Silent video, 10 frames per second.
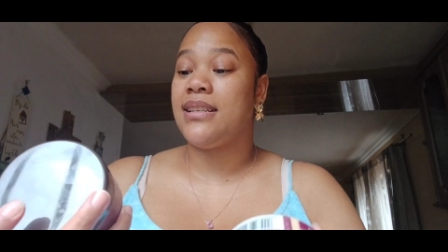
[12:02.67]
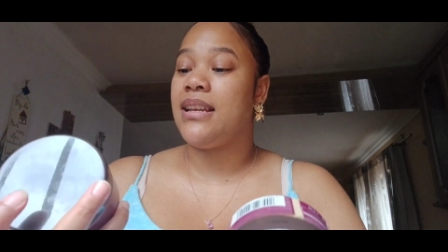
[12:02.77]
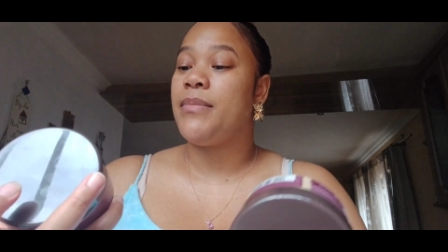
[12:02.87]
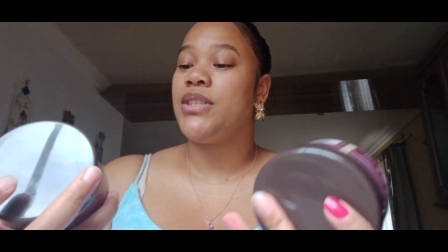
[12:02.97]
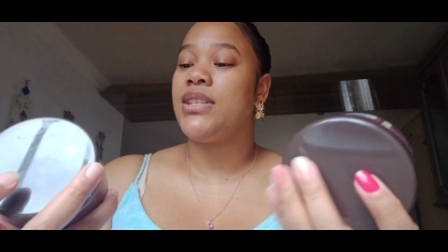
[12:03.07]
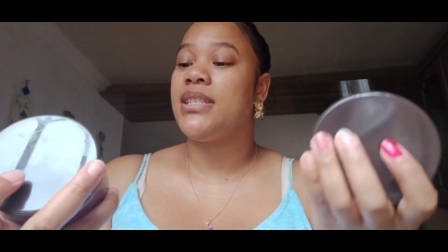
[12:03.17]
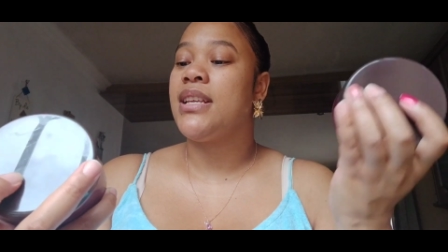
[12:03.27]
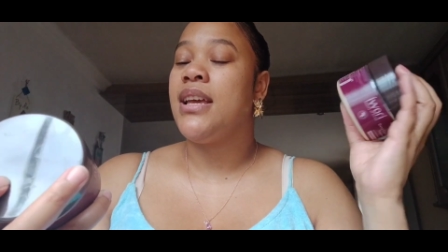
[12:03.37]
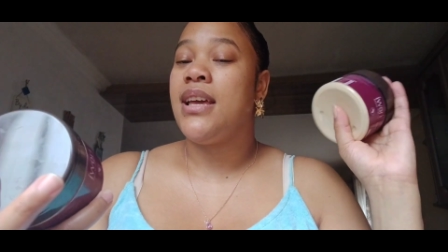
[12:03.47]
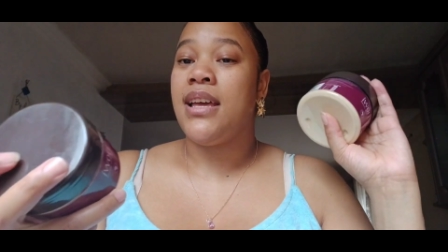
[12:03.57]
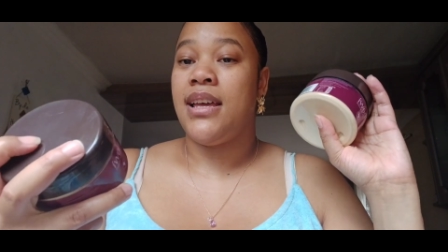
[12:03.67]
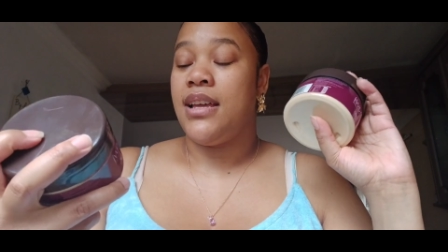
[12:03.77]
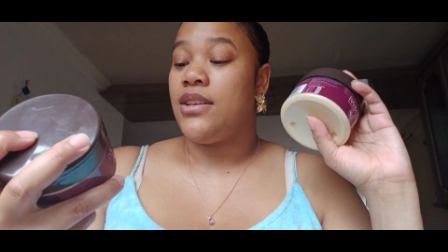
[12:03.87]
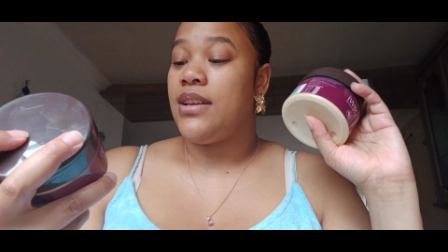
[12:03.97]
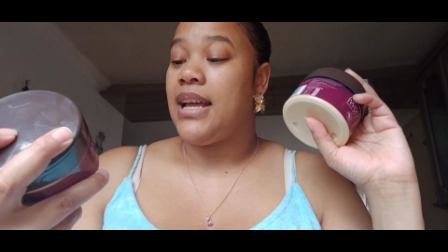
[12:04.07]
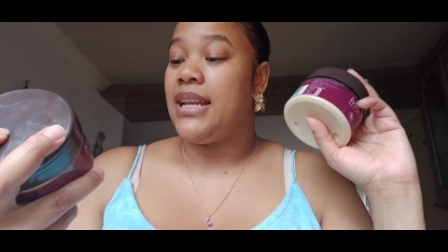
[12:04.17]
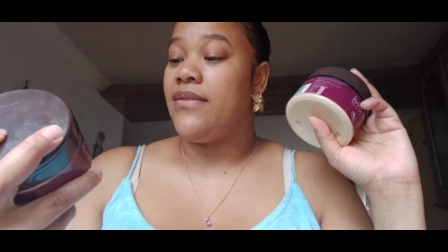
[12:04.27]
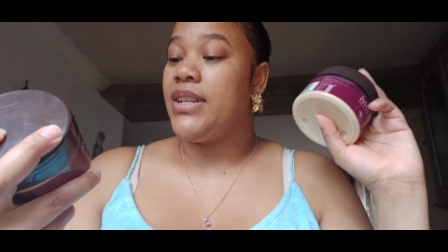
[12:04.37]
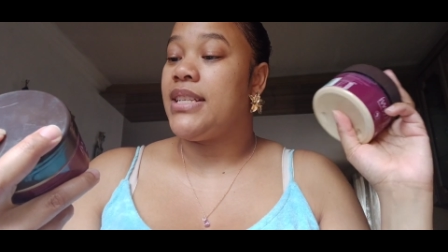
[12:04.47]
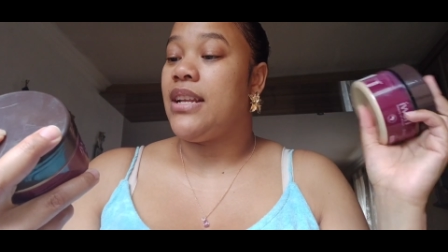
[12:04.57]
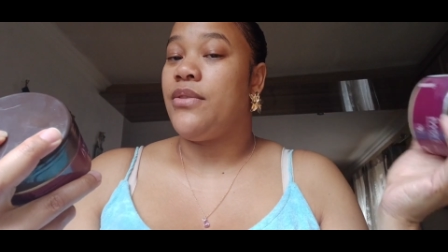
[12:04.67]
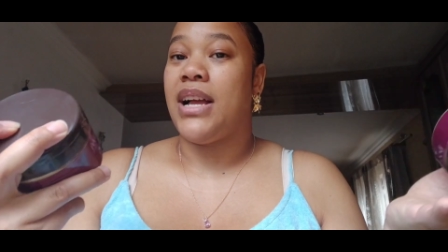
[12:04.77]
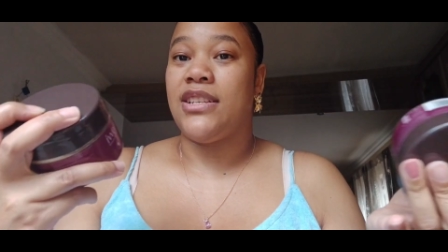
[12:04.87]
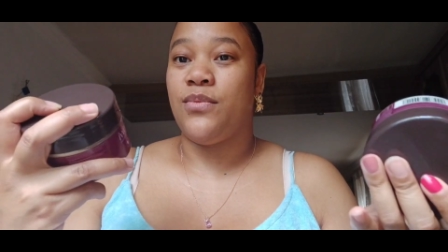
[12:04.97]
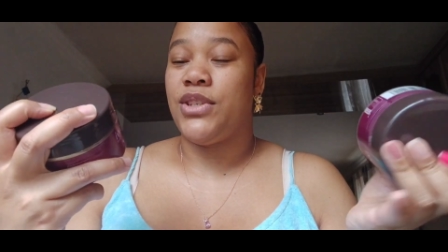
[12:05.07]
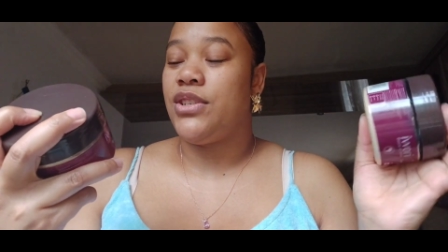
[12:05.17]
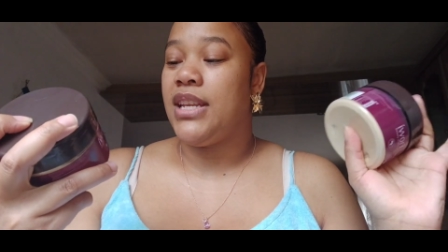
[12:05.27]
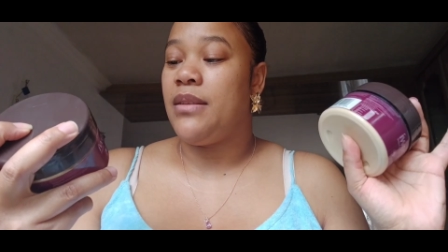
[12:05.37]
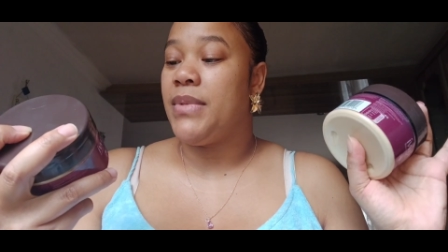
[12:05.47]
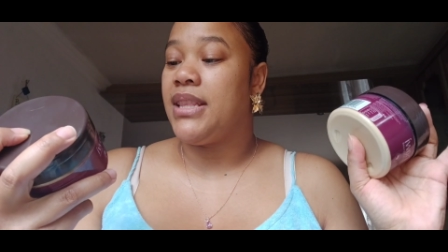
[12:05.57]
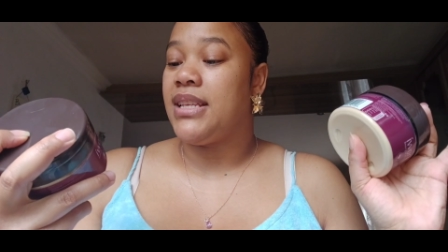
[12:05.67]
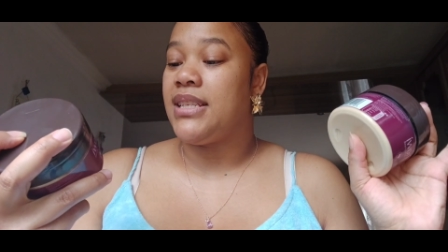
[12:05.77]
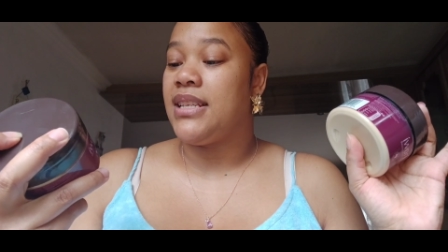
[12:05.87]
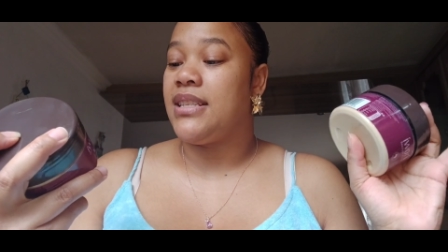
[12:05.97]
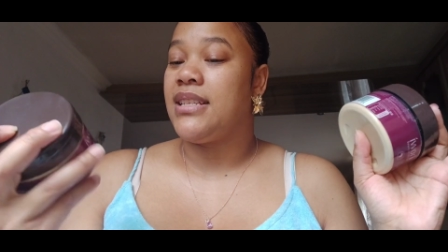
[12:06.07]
let me just, I didn't even tell you guys which treatment this is.